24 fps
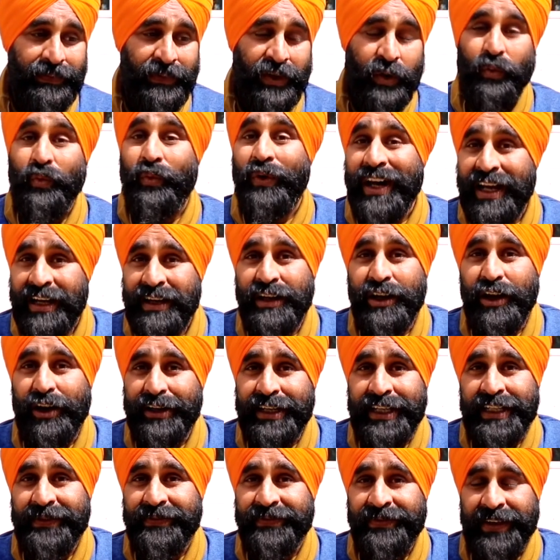were
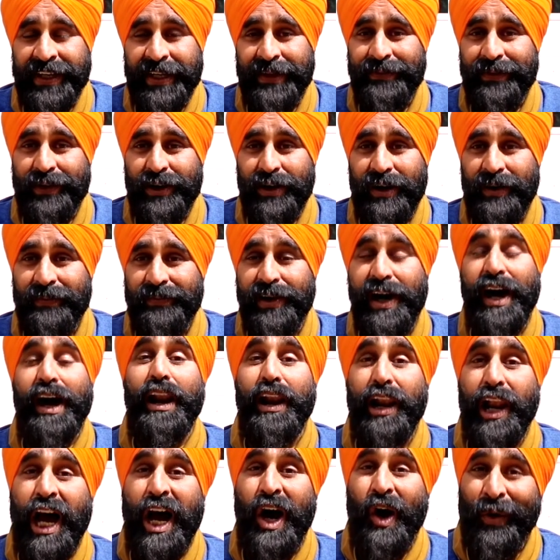not in favor of
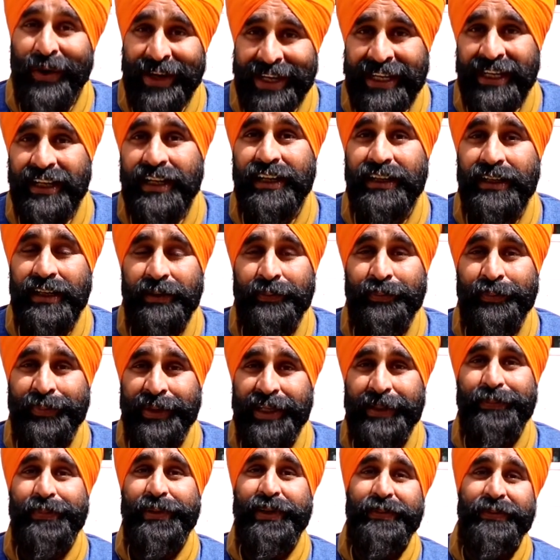allowing
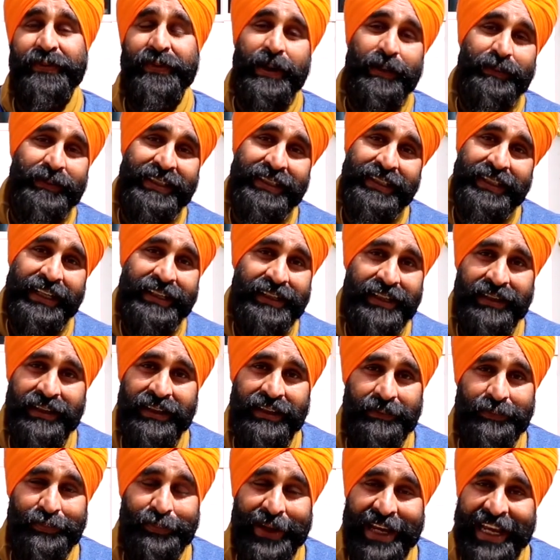people from
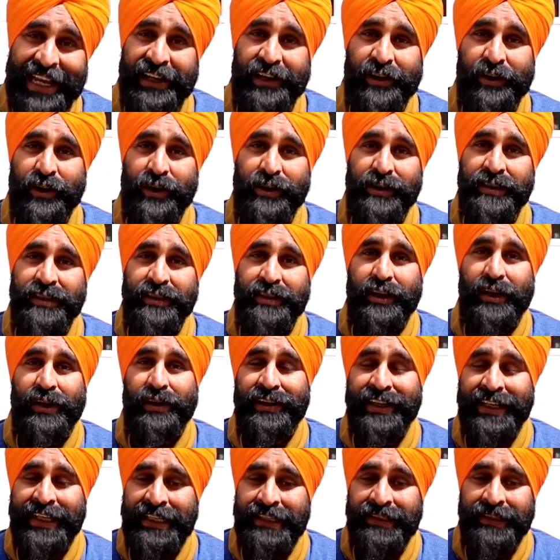certain backgrounds
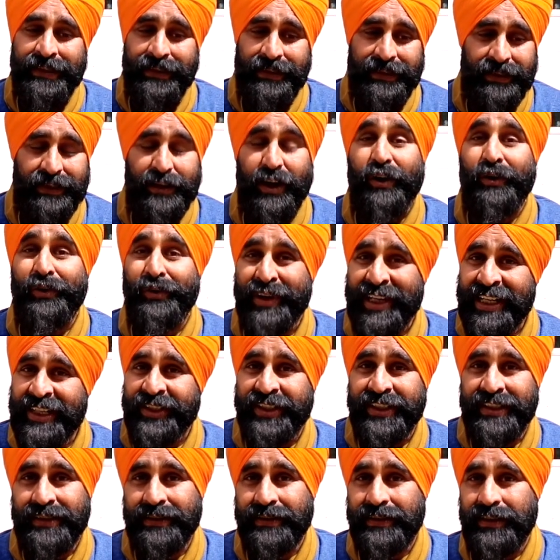or races or
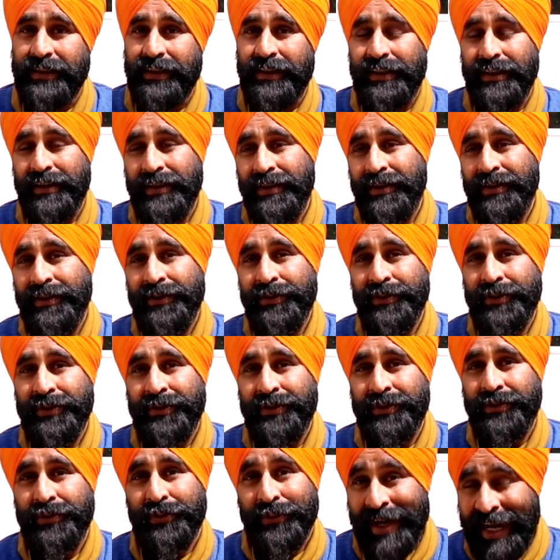regions
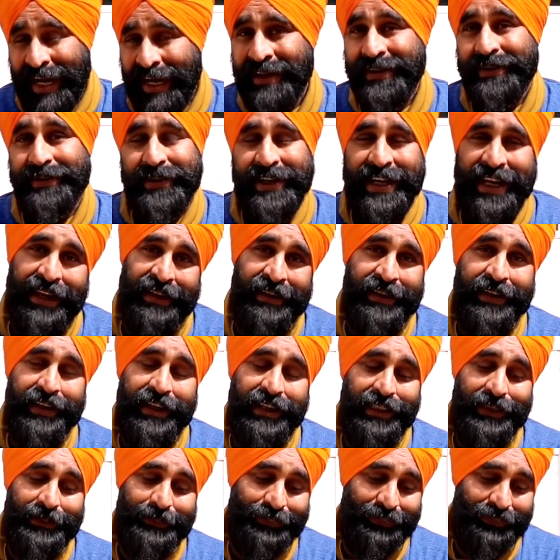to enter Canada.
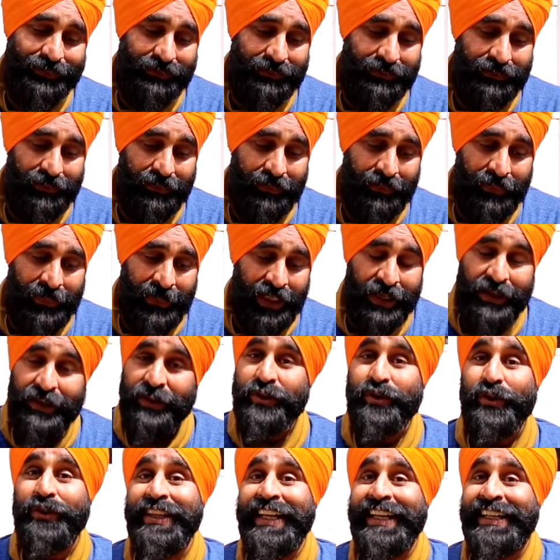
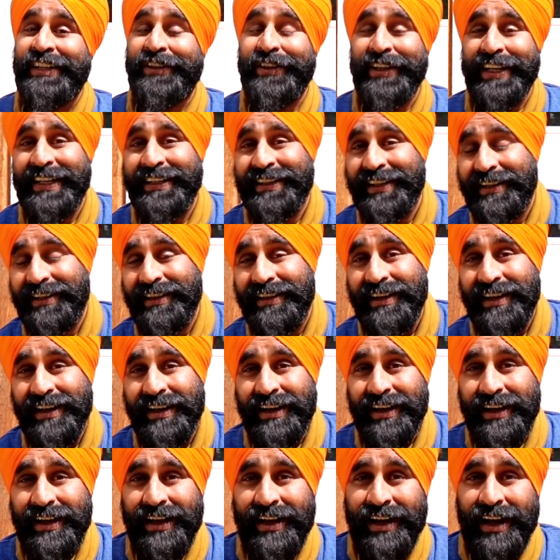So they created
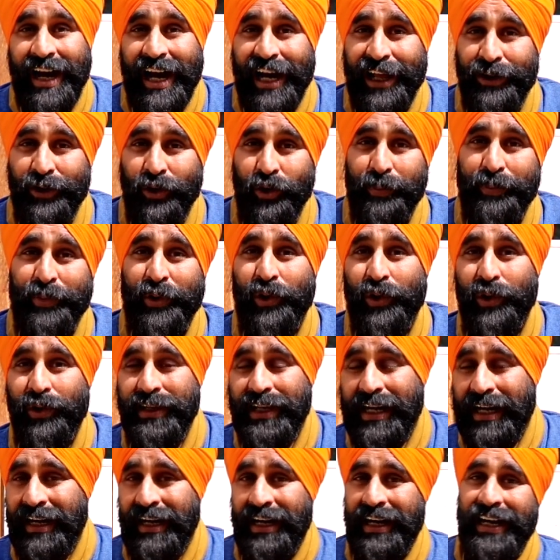a loophole.
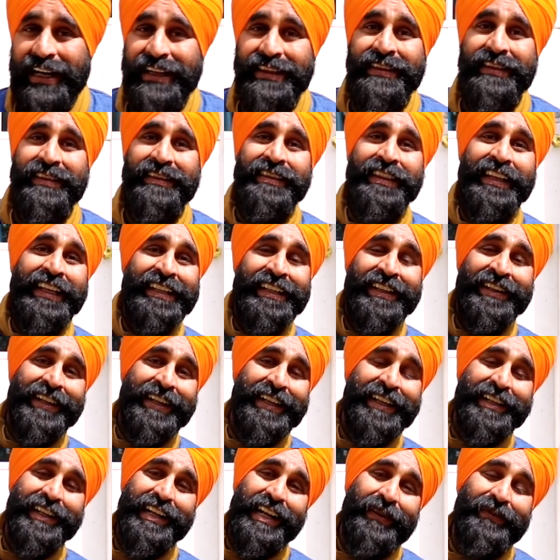They
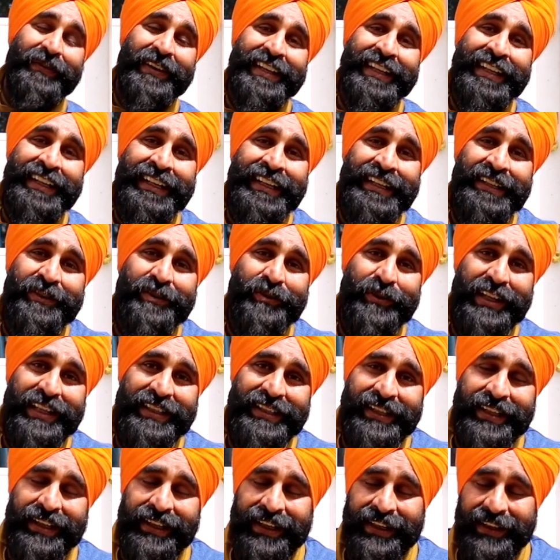created a very
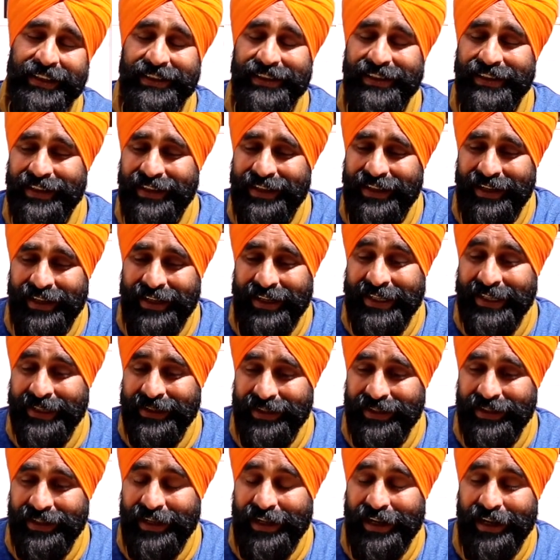interesting
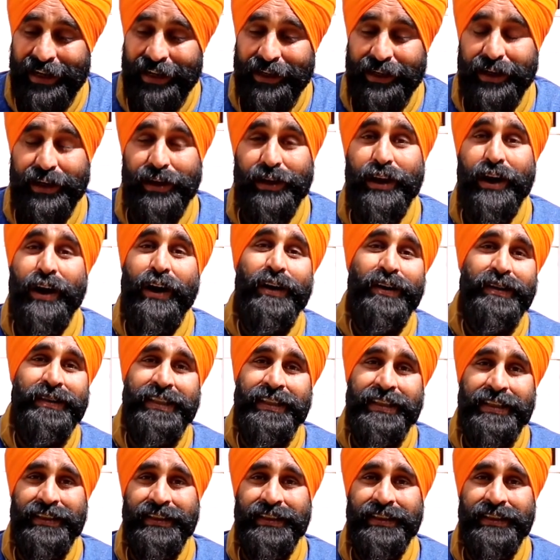clause